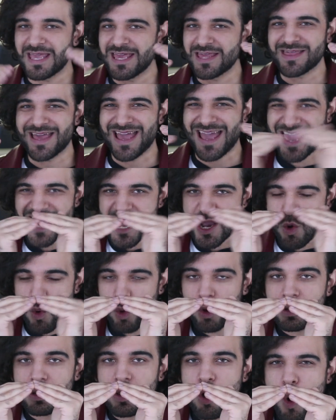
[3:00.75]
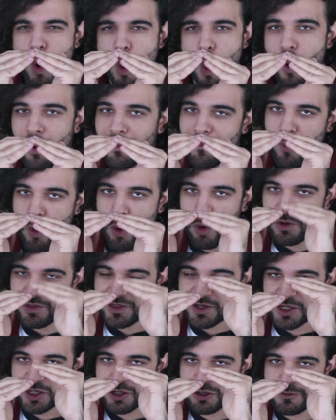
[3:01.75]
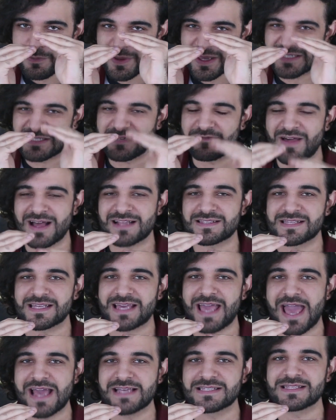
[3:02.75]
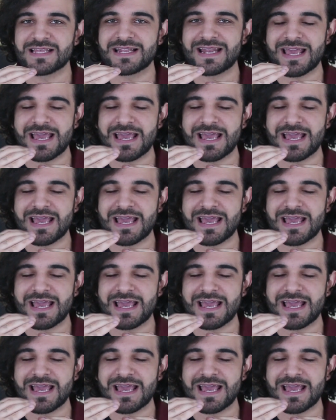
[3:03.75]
either equal or more than you, because if that's the case, then